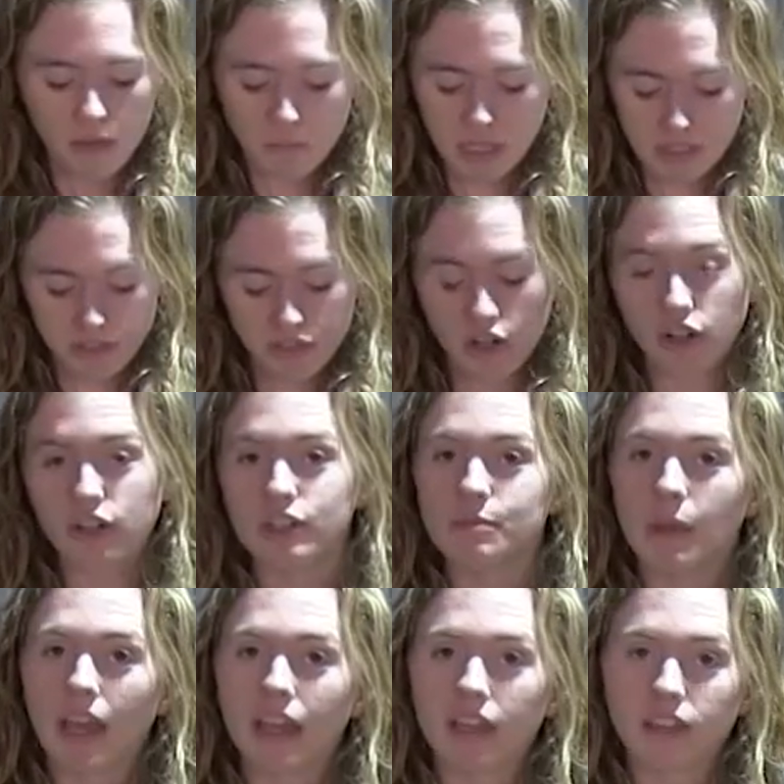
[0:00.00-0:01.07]
My starter's
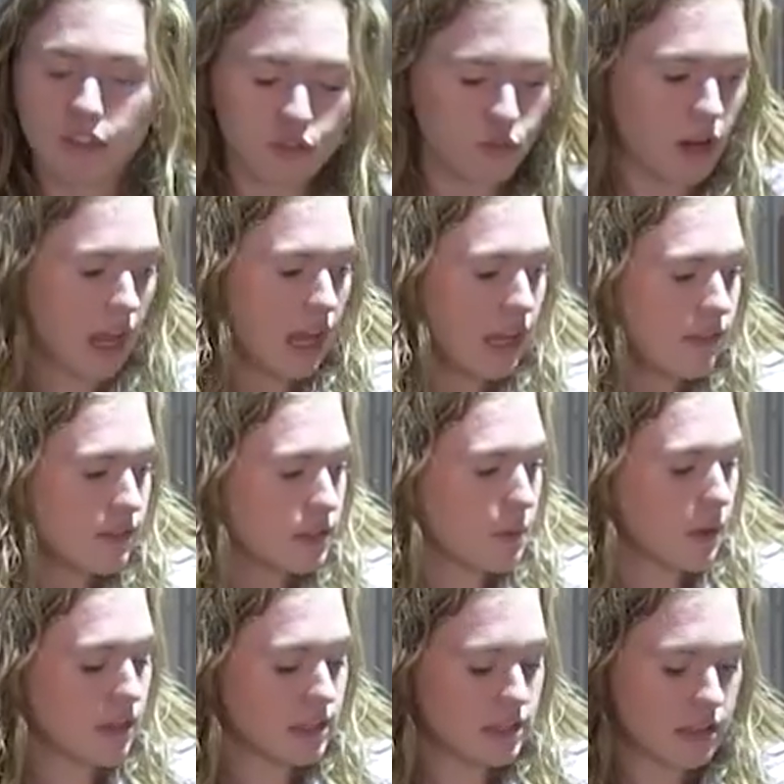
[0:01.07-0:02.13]
back in the drive, as
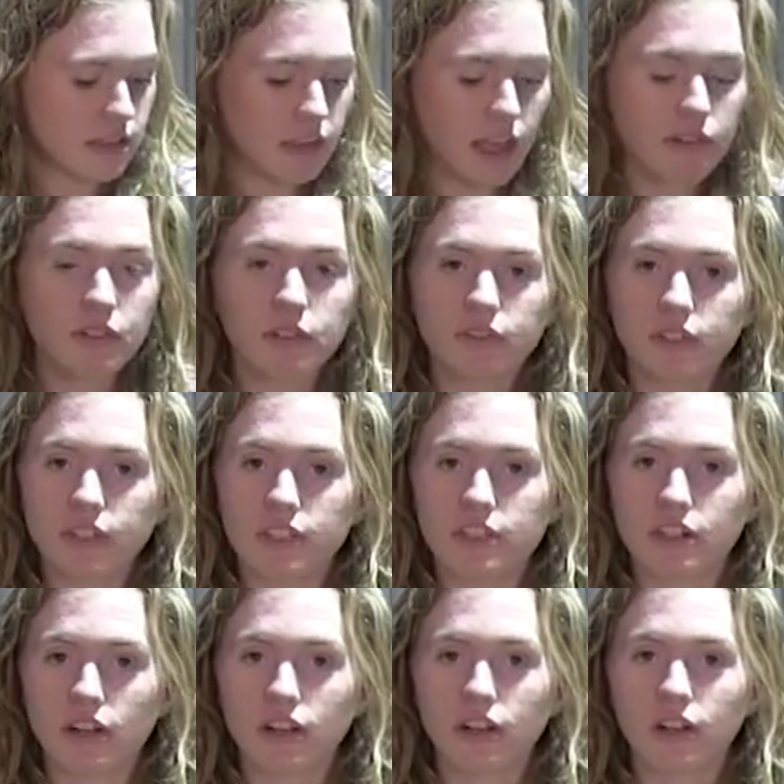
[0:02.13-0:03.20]
well as the lever for the
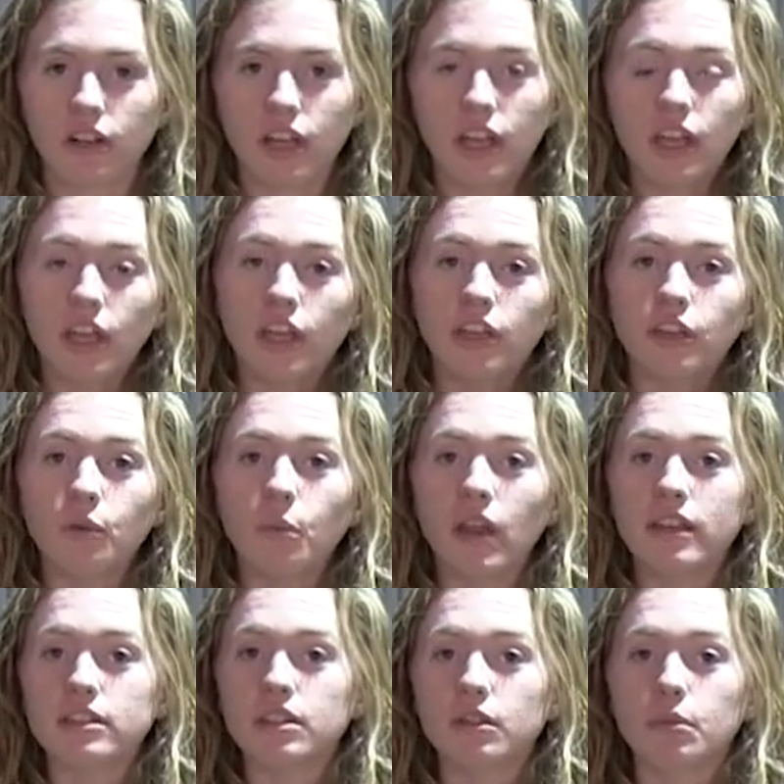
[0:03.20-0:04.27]
starter. You'll
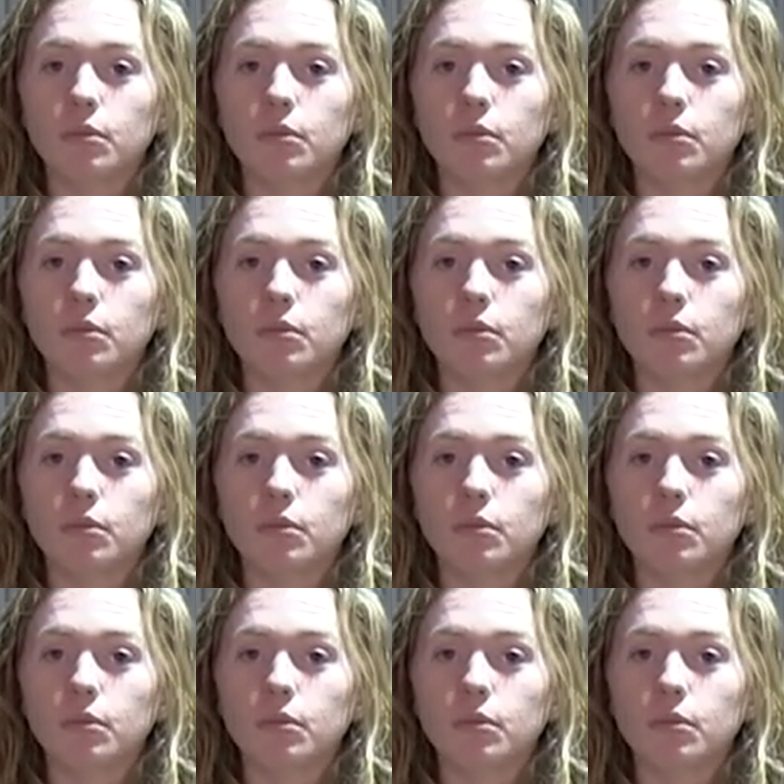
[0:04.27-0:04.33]
want to